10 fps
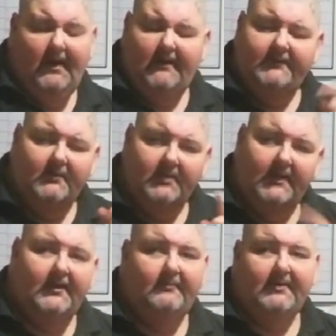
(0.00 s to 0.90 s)
And don't
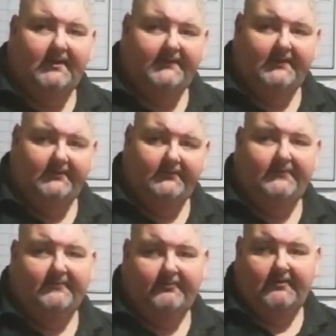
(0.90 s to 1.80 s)
let anybody tell you
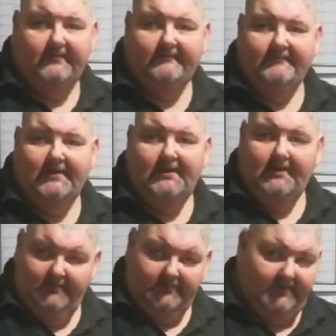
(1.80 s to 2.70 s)
different.
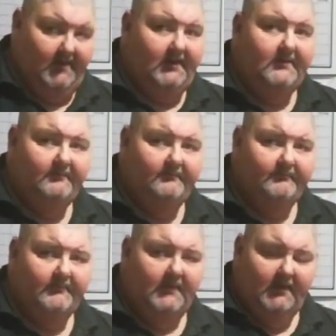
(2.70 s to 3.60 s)
Okay?
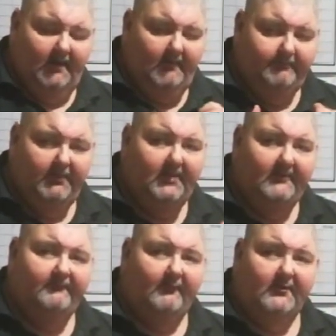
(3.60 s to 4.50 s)
I'm
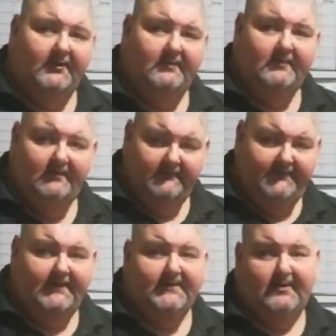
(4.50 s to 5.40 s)
pulling for you.
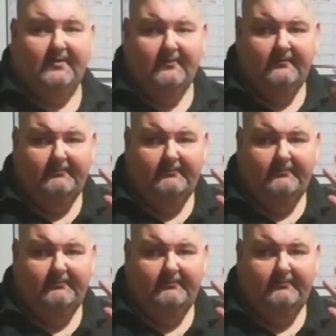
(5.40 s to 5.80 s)
Take care.